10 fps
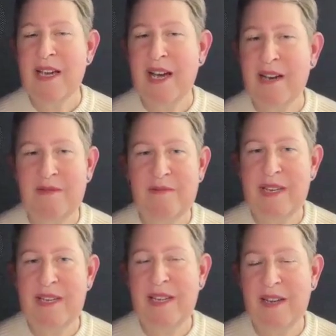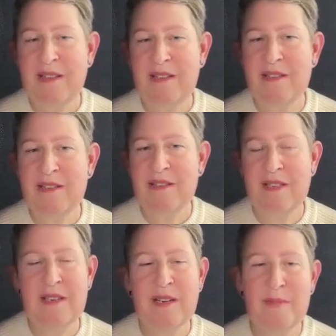How do we get this
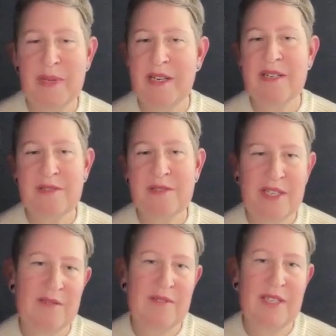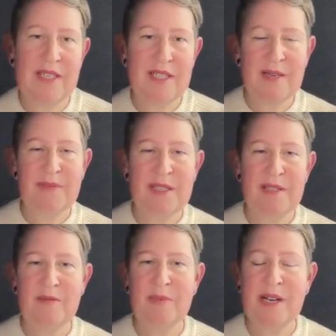incumbent industry to really accept
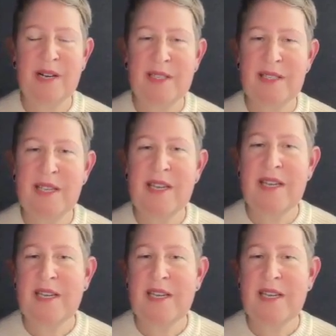these new products?